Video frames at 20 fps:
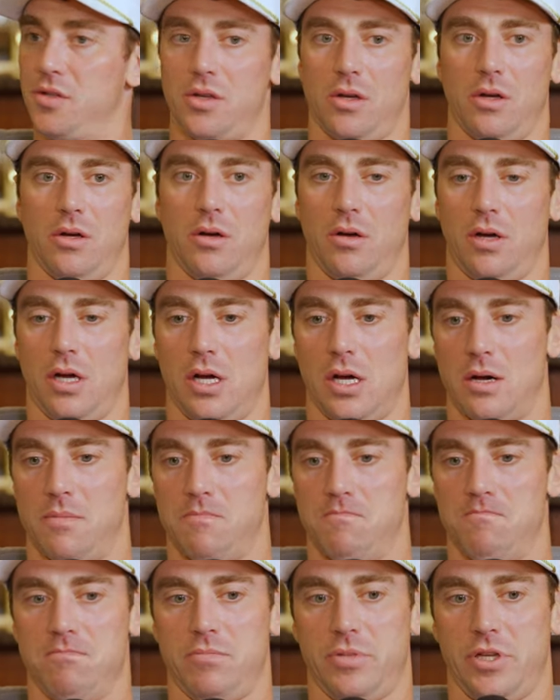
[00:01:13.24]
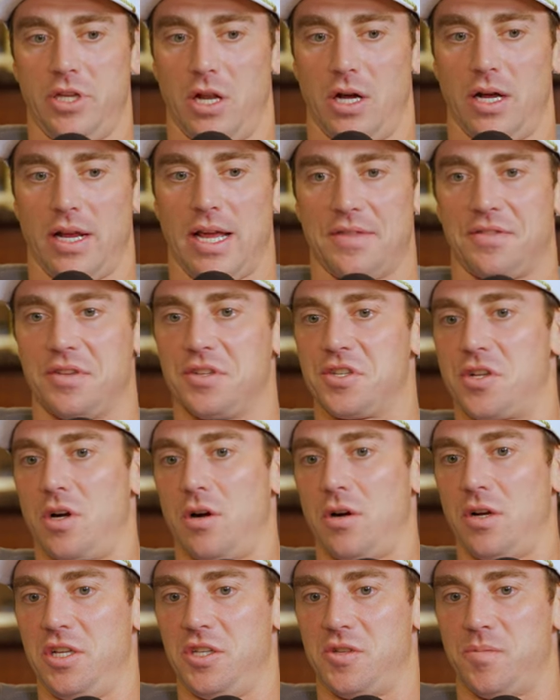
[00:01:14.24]
So, I got the
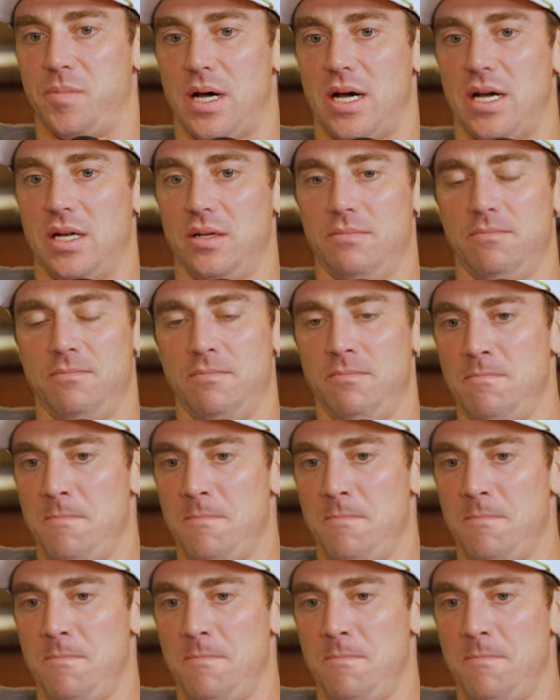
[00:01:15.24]
starting spot